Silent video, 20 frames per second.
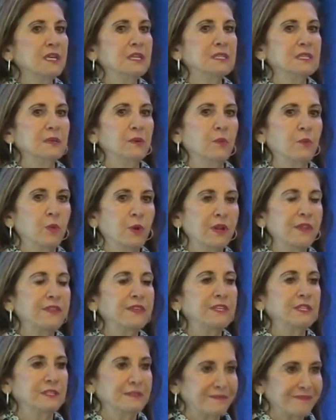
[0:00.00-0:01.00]
is one of
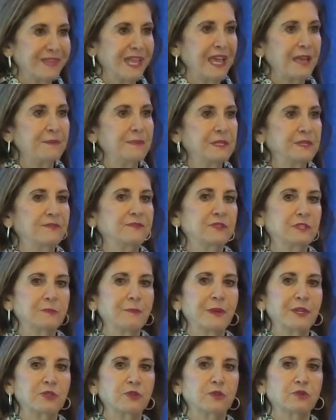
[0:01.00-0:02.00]
these types of
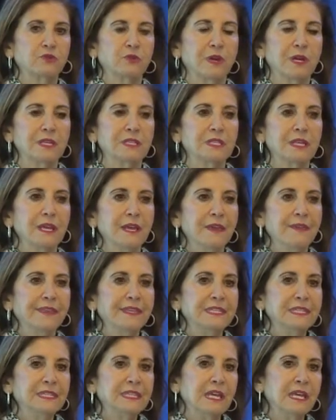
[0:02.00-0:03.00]
special trusts
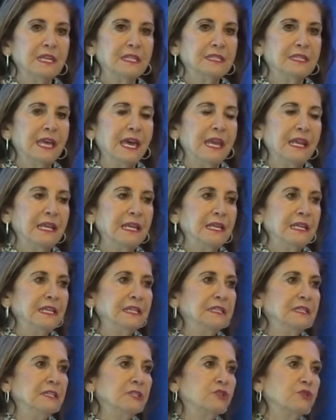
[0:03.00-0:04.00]
that says that
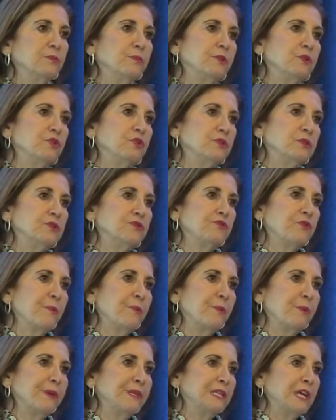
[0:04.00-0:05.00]
any distributions from
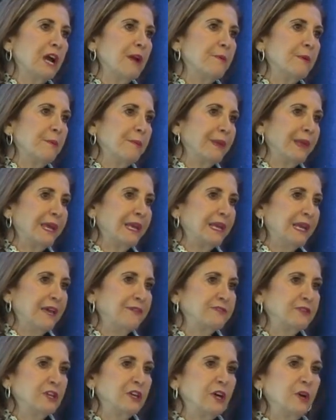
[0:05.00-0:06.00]
a retirement plan
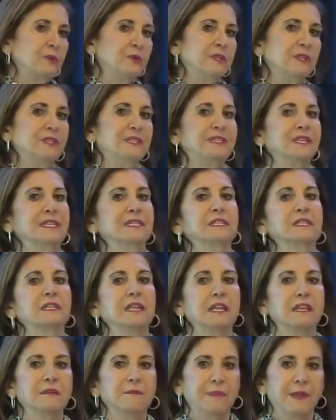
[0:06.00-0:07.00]
have to go to the
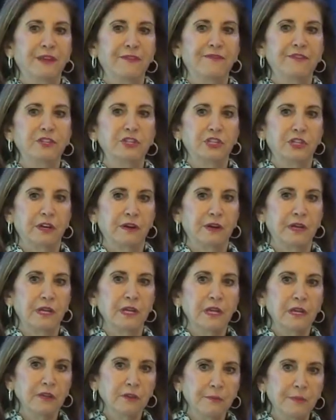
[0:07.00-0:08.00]
designated beneficiary,
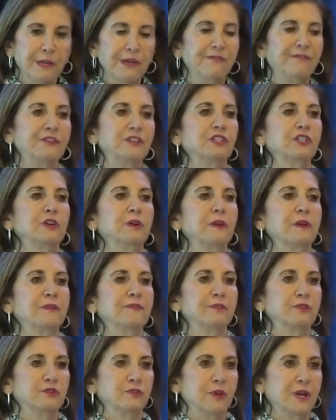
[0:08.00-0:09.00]
the beneficiary of
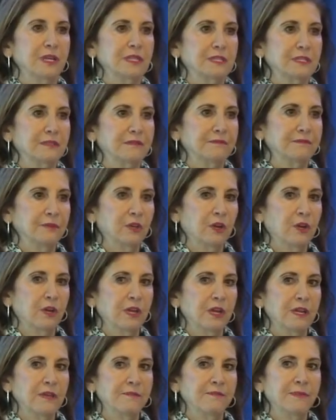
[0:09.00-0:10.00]
the trust,
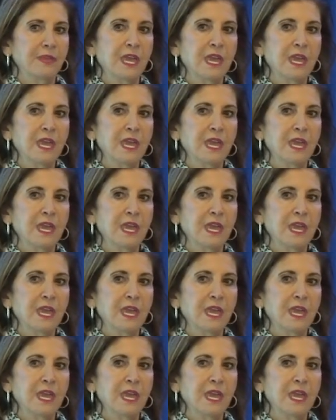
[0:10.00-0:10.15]
right?